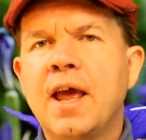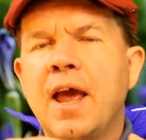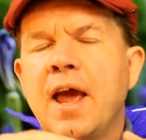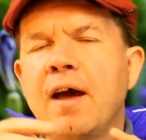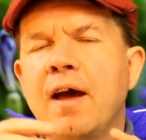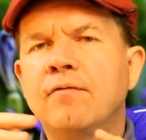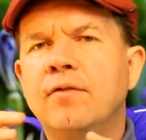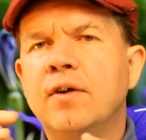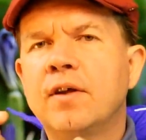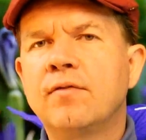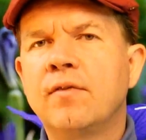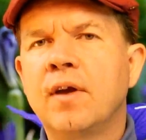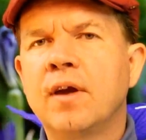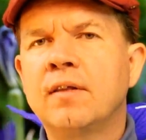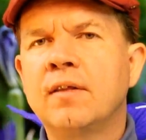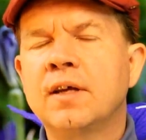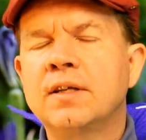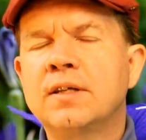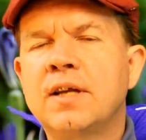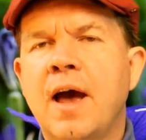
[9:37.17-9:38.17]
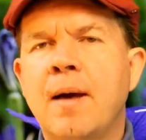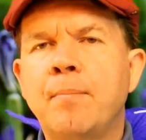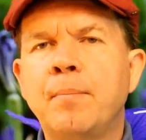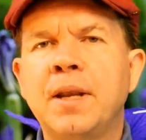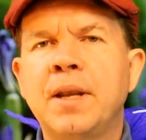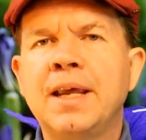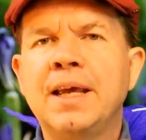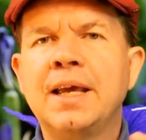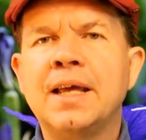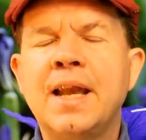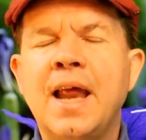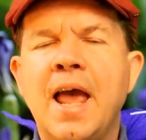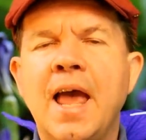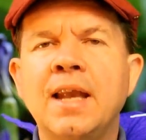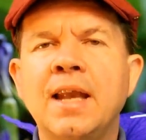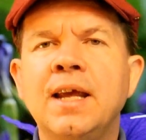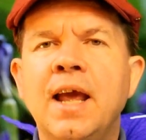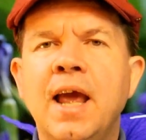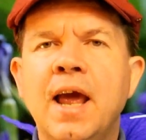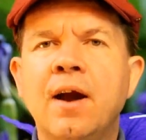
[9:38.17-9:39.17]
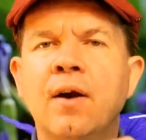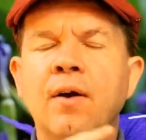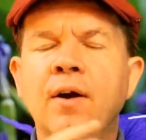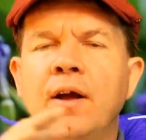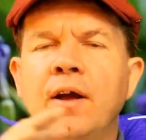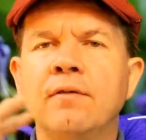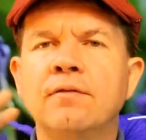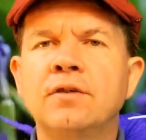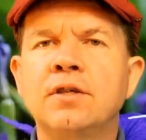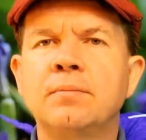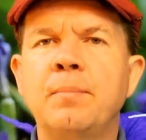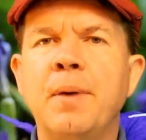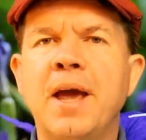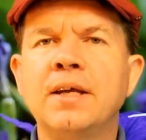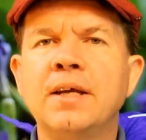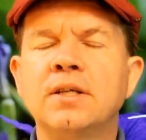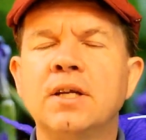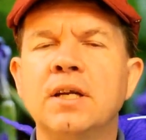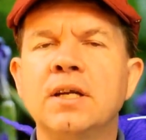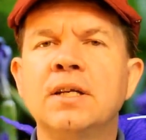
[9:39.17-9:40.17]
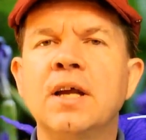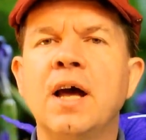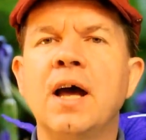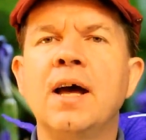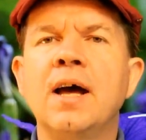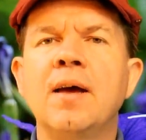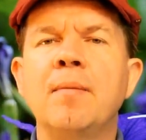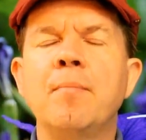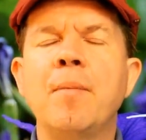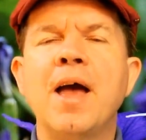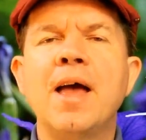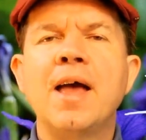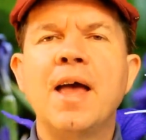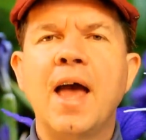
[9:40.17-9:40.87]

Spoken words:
everything that's happening in any area of space and time